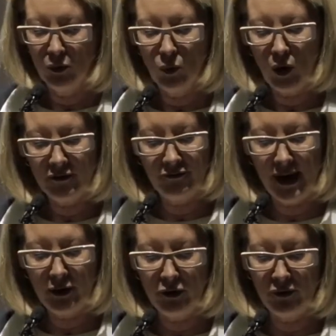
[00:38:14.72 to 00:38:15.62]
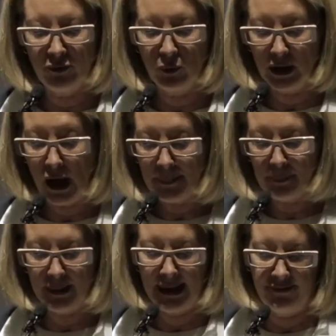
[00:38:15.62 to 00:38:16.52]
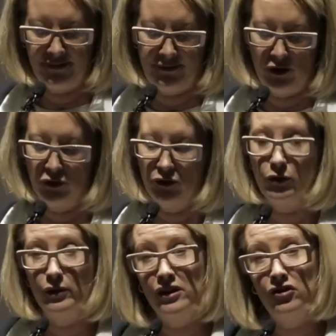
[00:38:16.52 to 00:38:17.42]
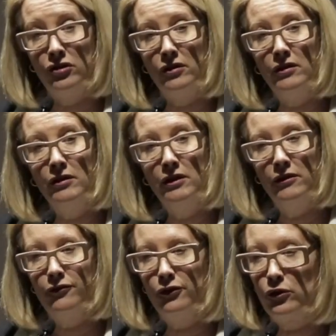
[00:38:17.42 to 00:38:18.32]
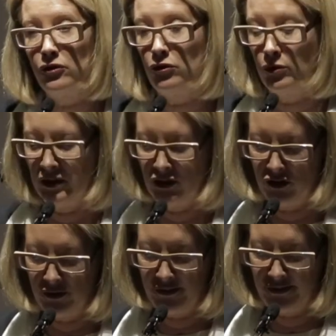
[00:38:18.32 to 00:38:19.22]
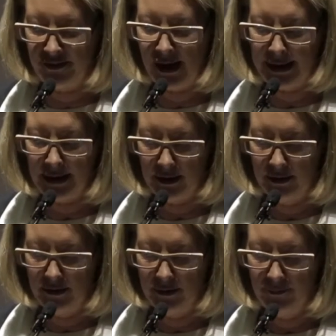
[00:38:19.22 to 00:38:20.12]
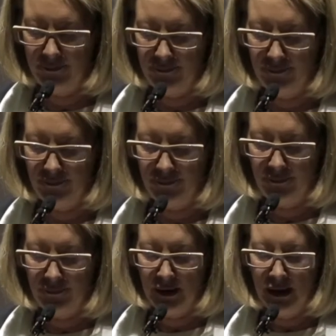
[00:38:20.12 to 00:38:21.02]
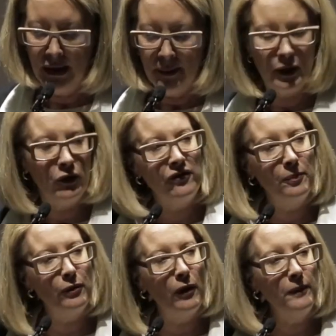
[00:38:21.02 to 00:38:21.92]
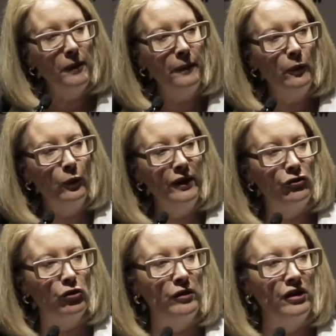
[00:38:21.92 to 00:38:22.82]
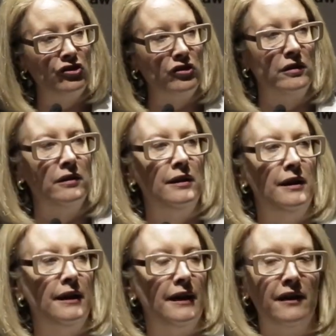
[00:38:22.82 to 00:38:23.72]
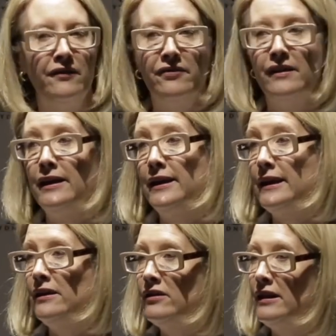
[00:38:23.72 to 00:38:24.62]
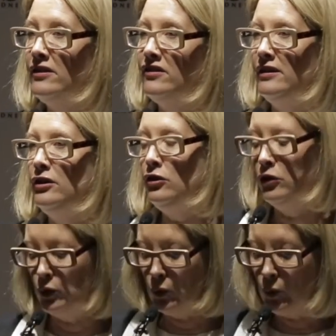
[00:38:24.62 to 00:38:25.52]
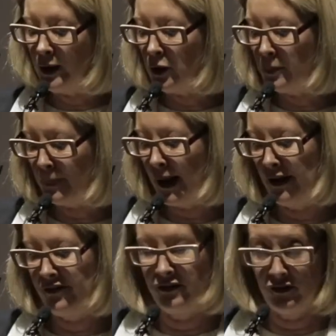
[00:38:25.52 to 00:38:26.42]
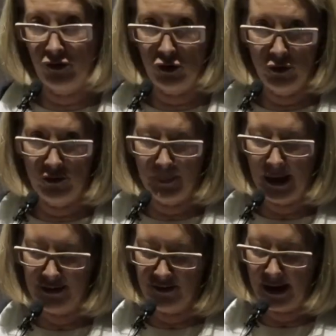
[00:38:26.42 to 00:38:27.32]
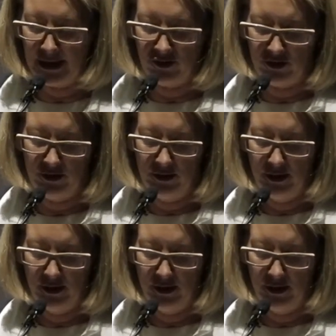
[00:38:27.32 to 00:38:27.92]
What values will I place on tradition for tradition's sake? Because the problem with tradition is that it can continue well past its use-by date.